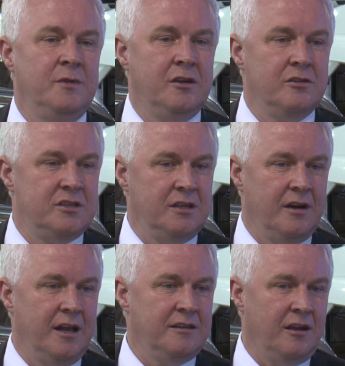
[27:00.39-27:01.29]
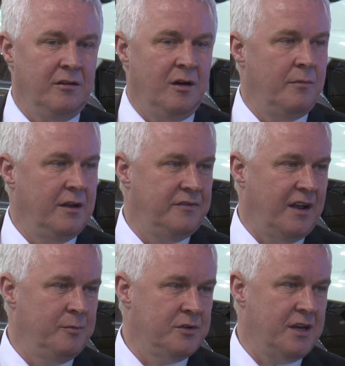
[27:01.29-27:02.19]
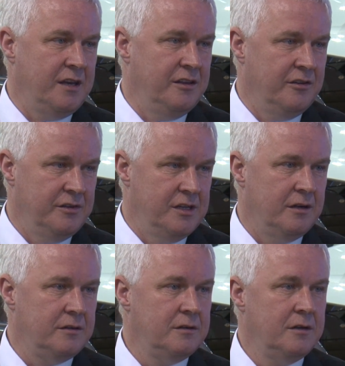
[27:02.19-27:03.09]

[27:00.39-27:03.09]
we could see our headcount up by 5% year on year.